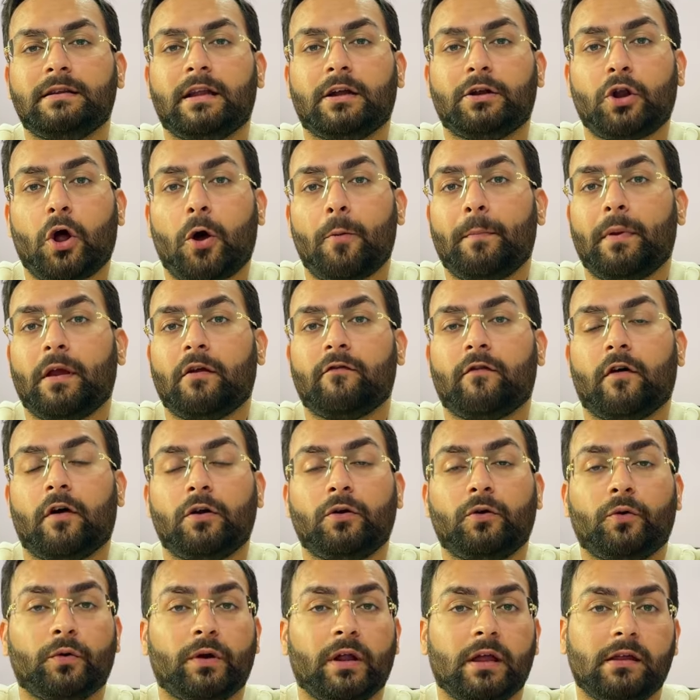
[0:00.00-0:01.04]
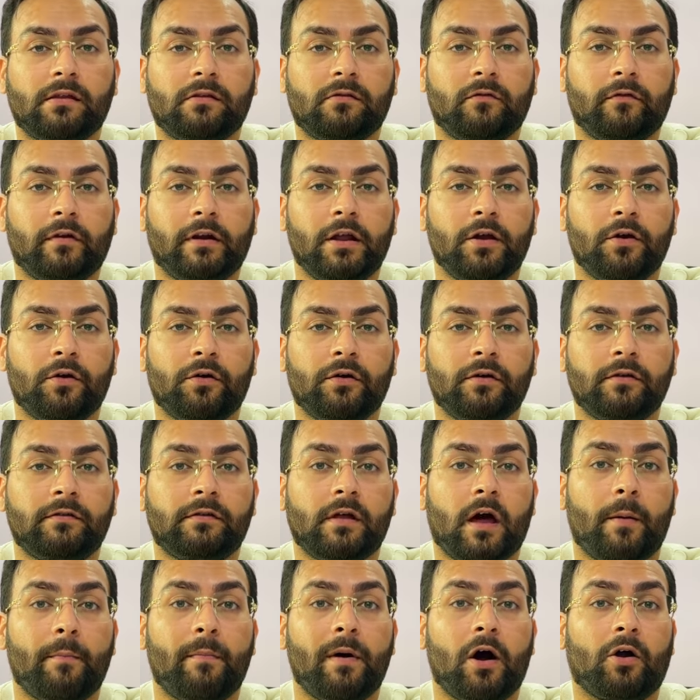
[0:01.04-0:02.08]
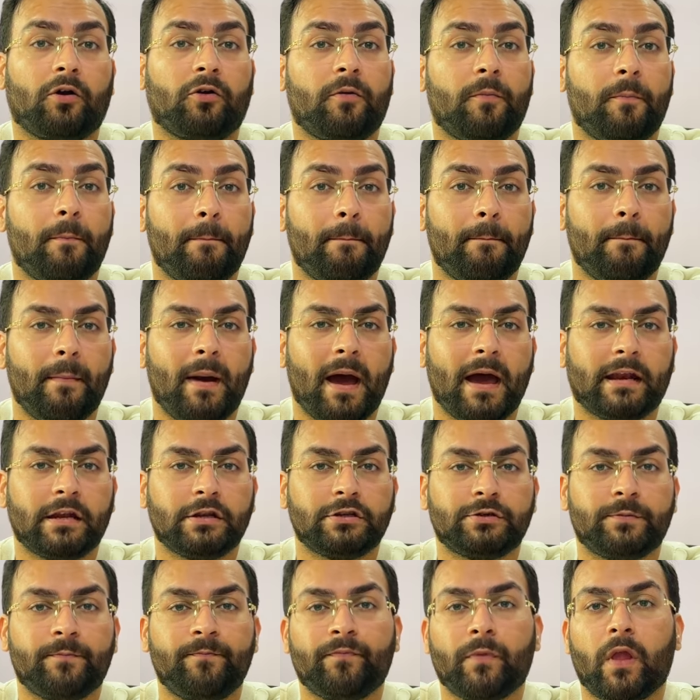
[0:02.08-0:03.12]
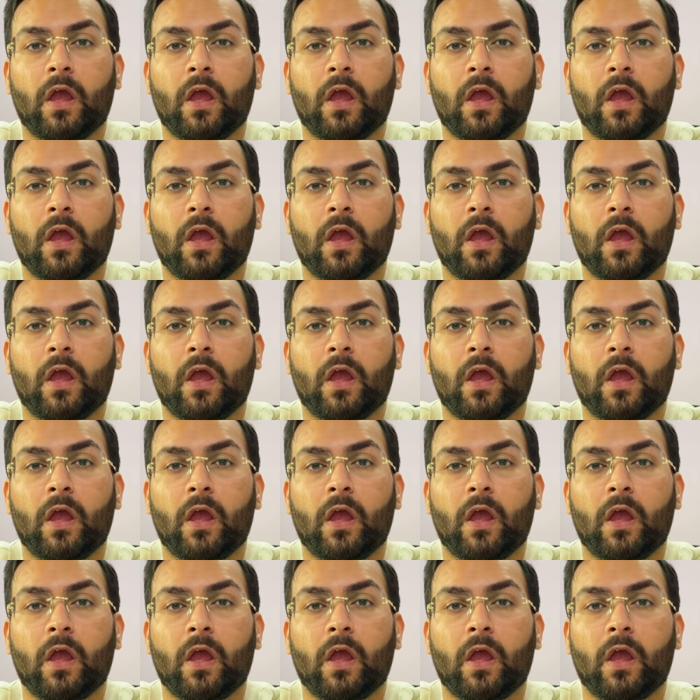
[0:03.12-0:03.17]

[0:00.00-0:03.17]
The topic for today's video is about marriage.